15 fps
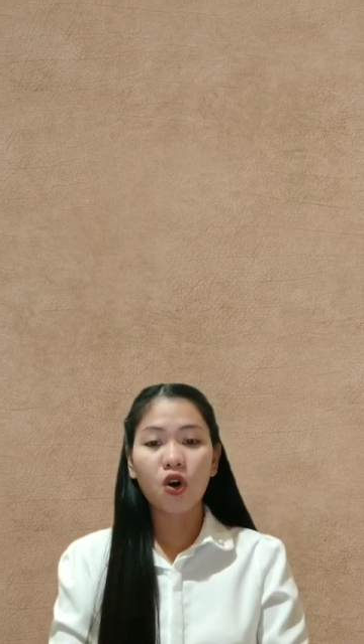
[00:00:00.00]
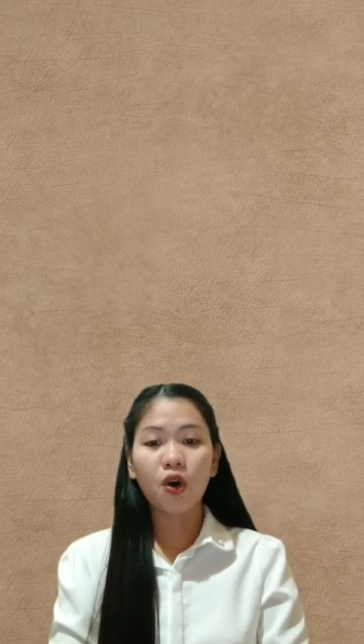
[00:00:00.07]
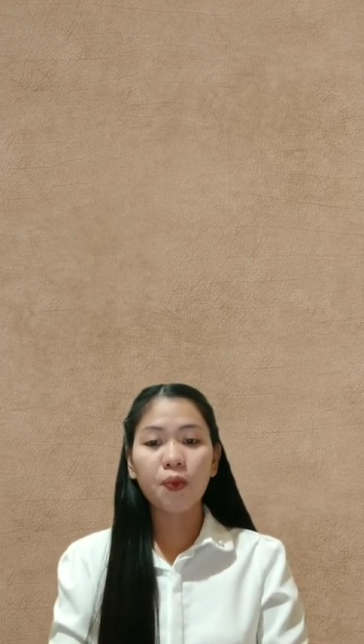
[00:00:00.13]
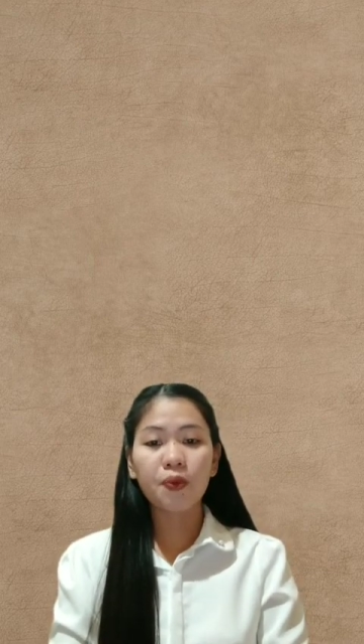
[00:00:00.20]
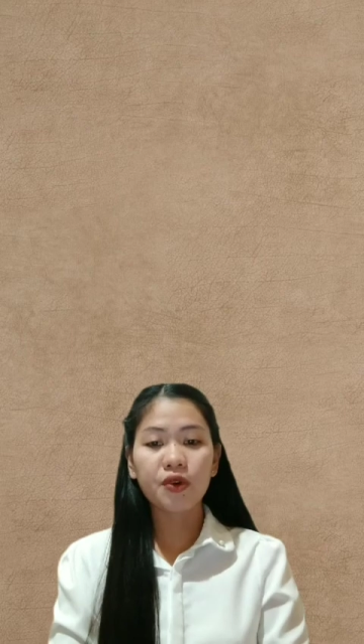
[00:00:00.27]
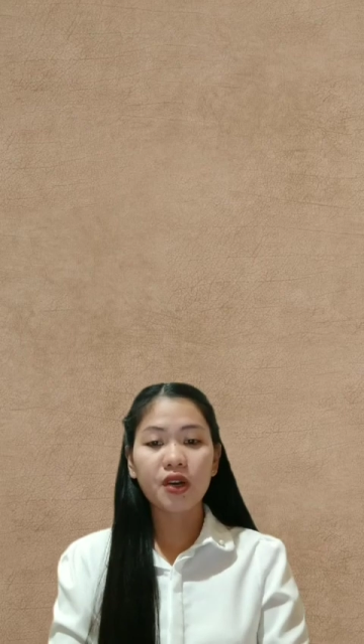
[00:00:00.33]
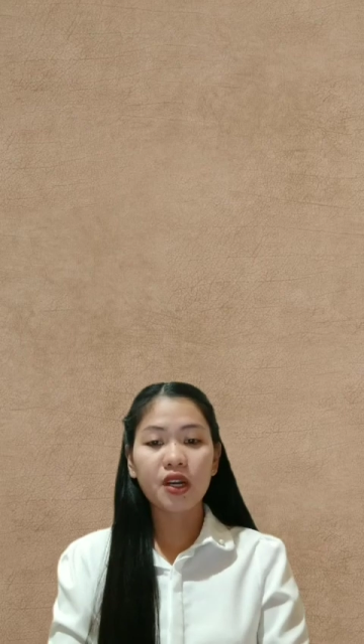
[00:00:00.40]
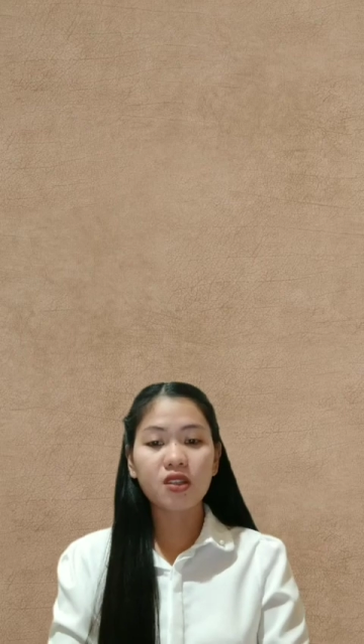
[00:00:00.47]

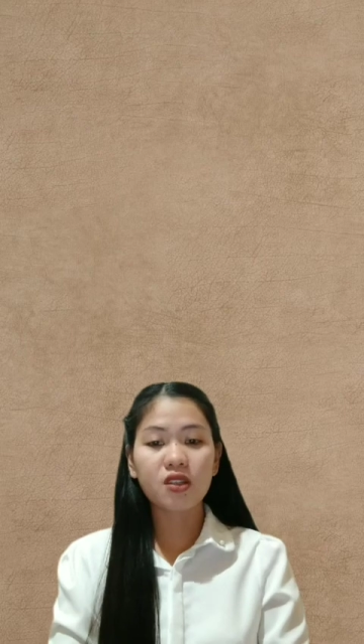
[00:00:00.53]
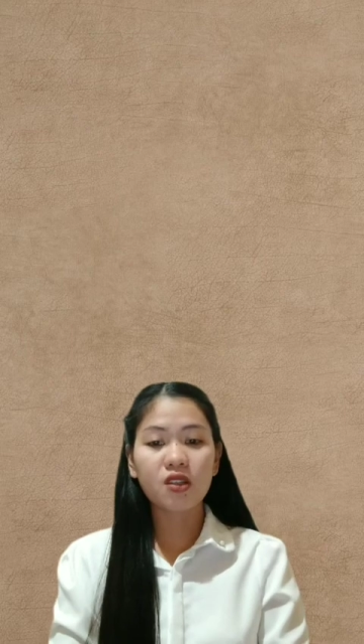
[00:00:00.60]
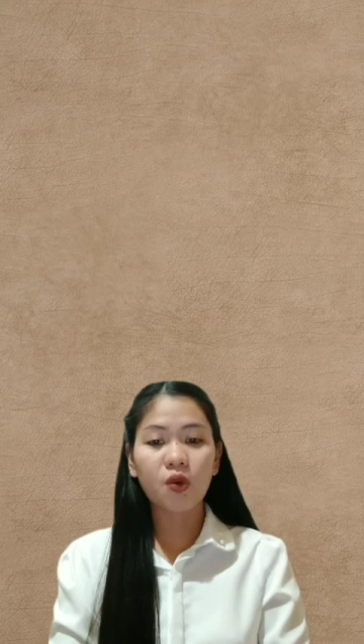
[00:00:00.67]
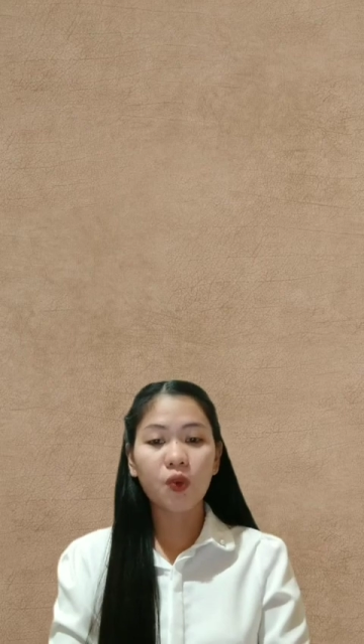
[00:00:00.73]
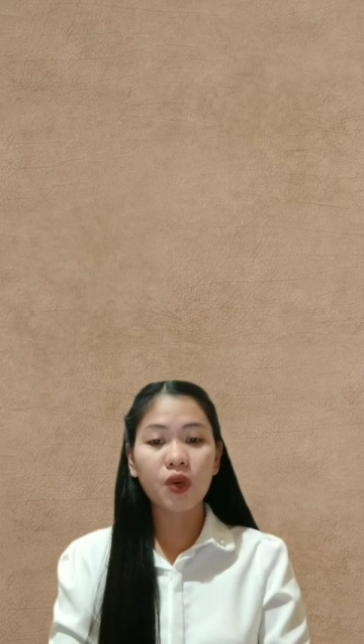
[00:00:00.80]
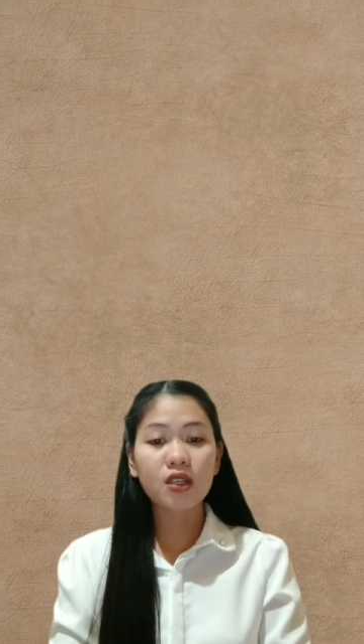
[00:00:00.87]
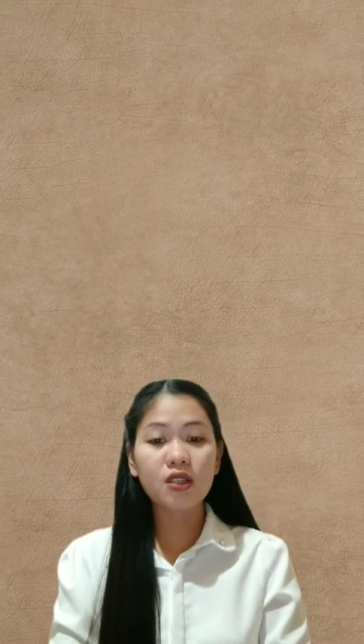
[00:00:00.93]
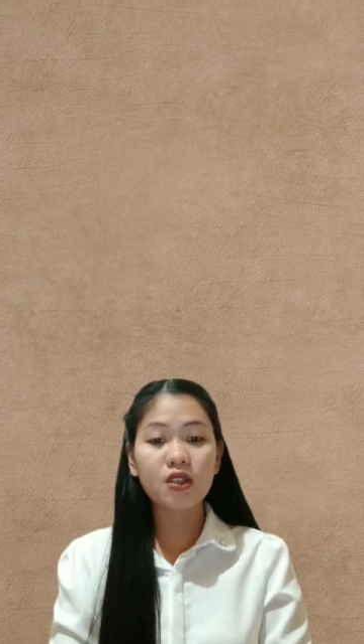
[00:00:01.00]
operates
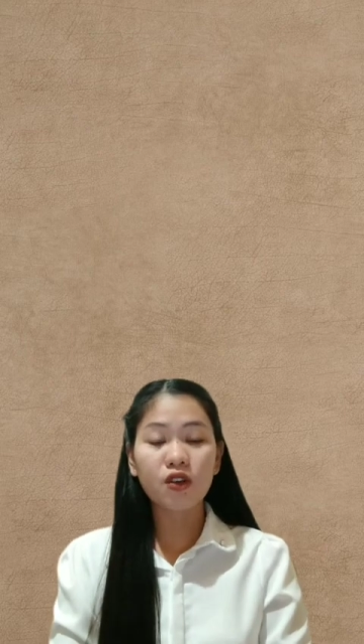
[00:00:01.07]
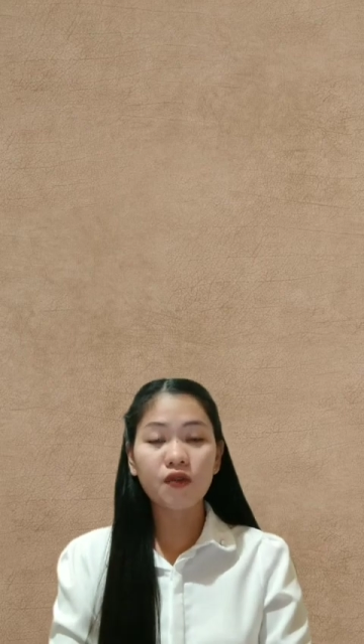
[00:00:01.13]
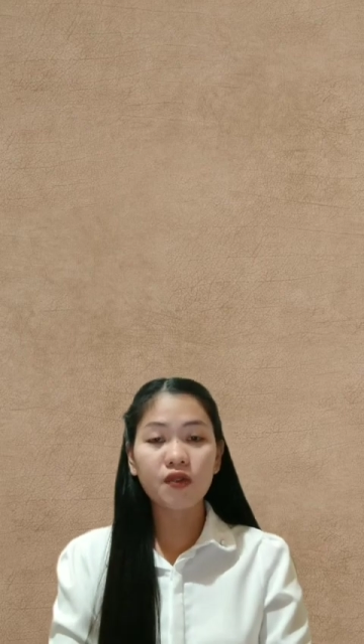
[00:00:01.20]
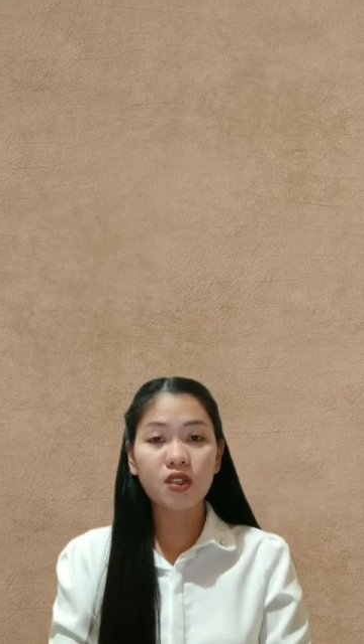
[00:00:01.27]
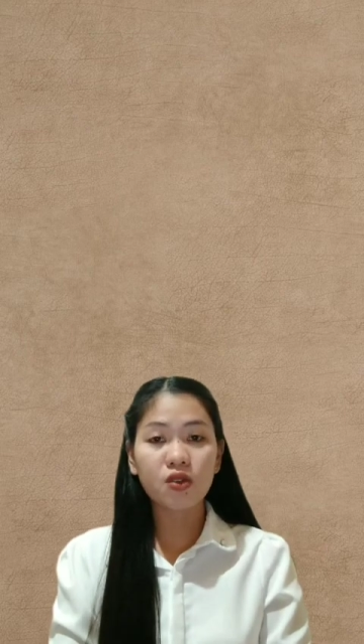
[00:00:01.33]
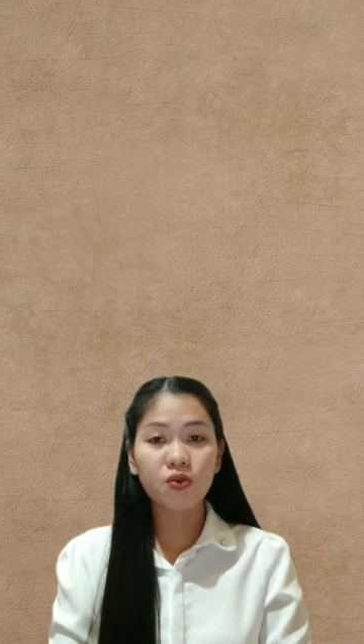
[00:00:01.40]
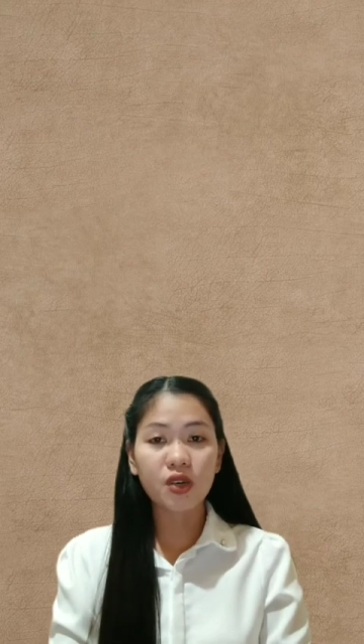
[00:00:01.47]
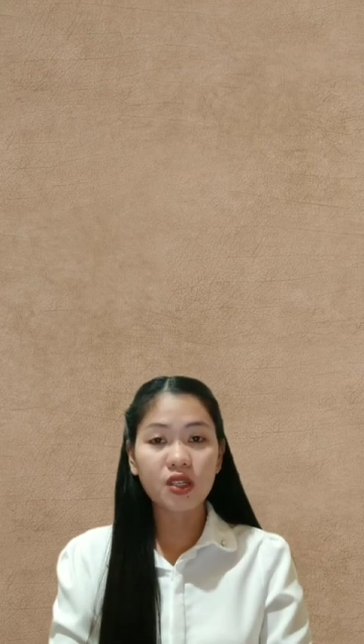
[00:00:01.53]
quick service